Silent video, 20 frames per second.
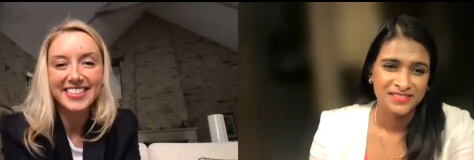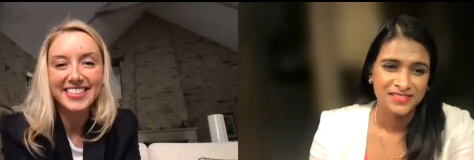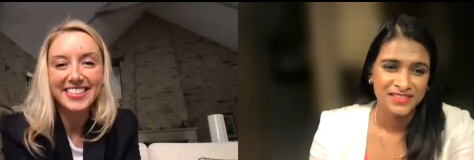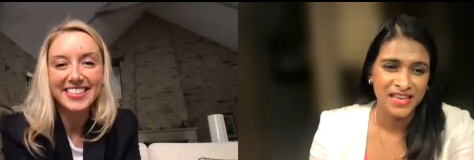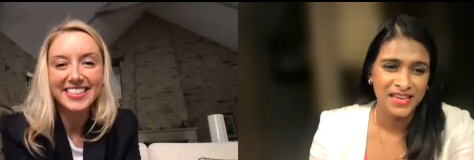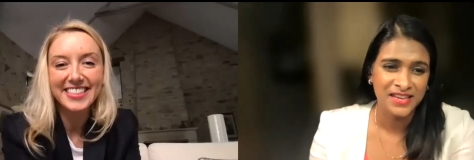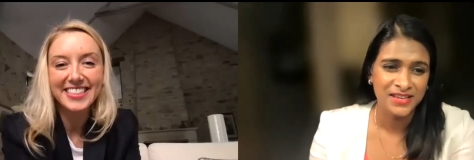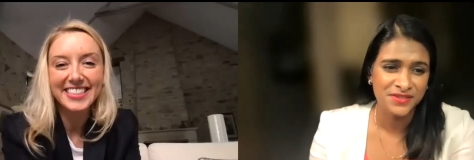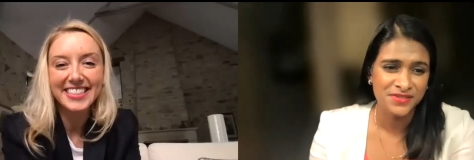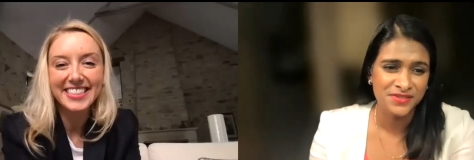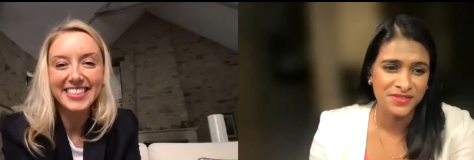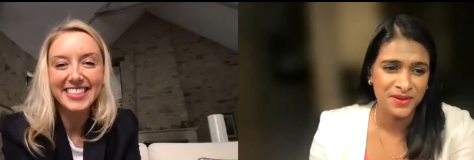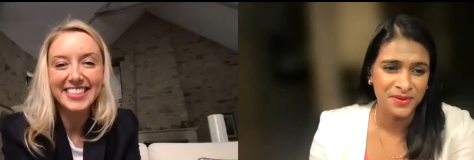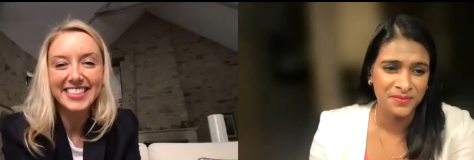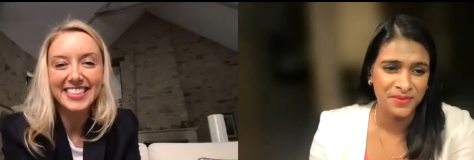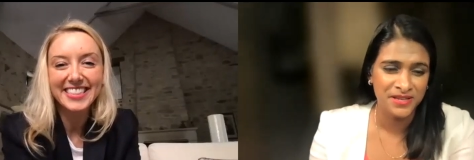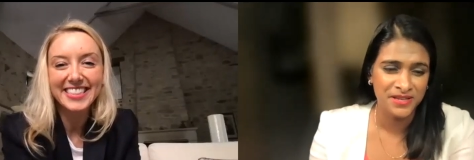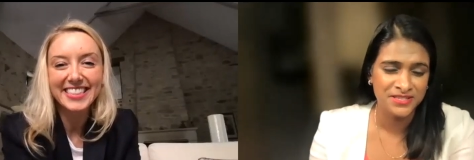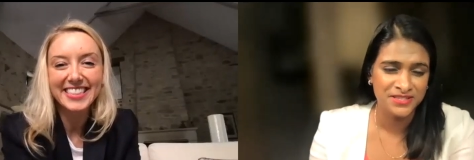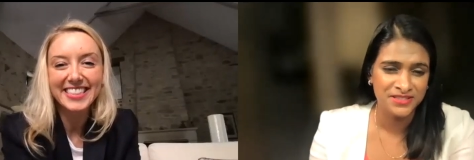Speaker 1: Thank you so
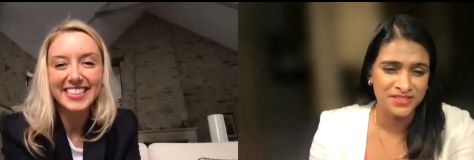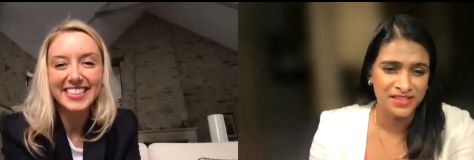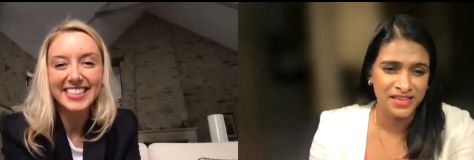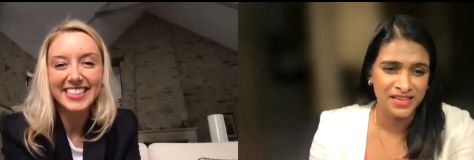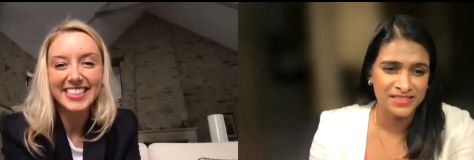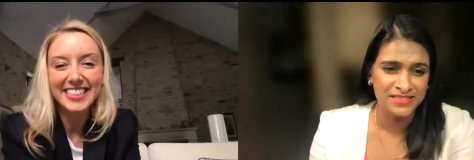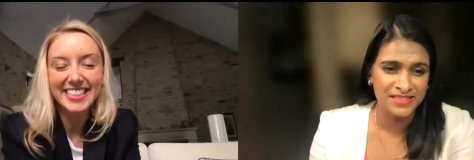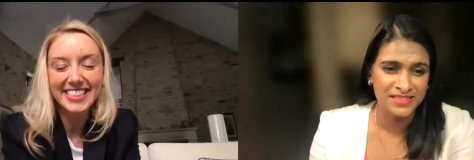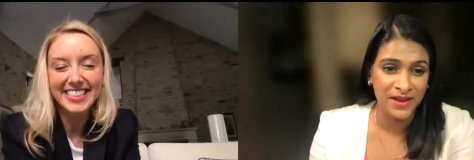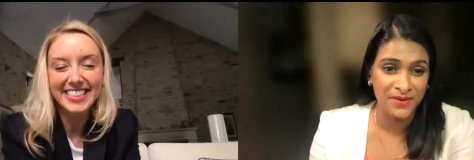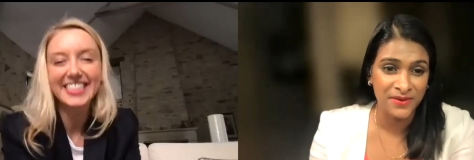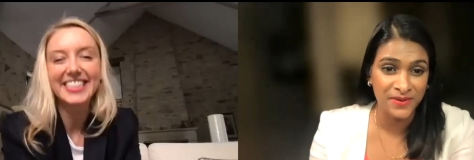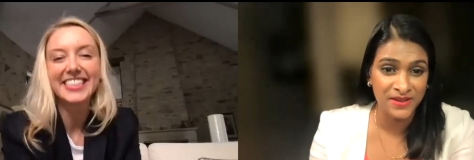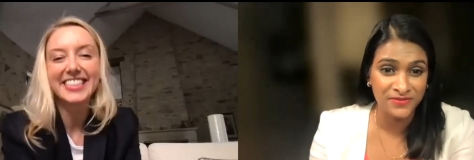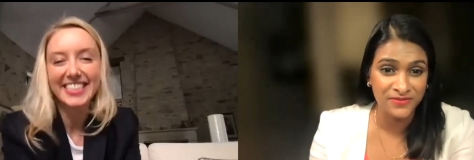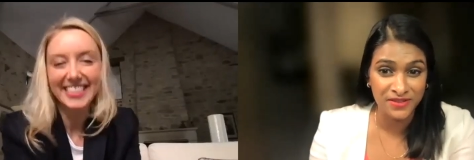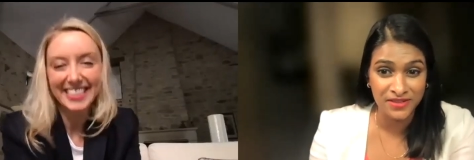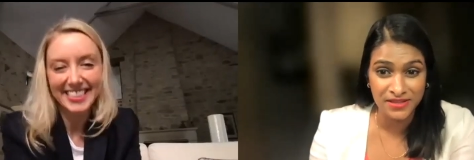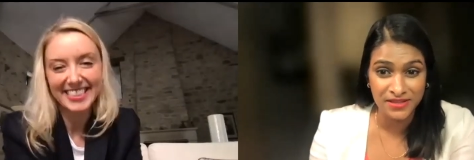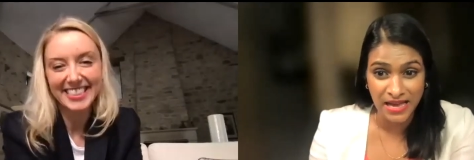much, Elise. Can't
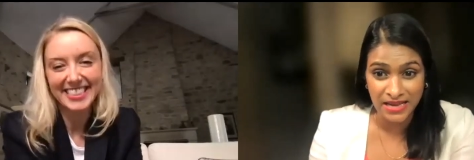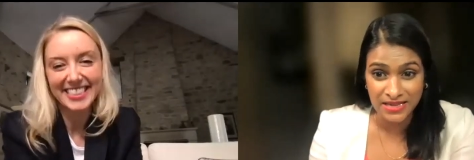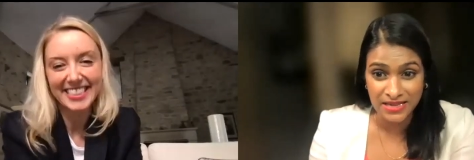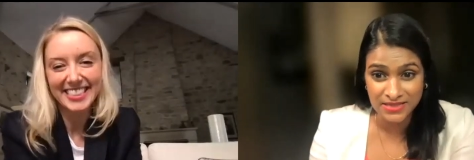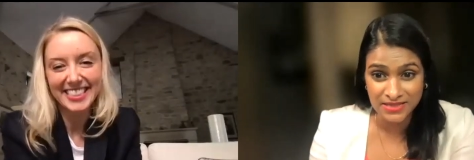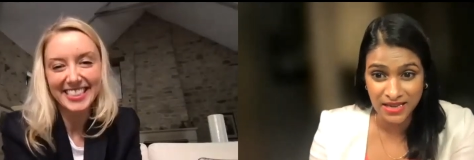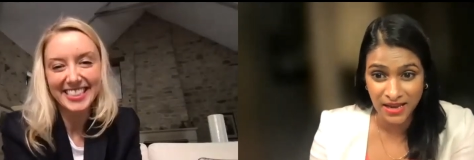wait for the next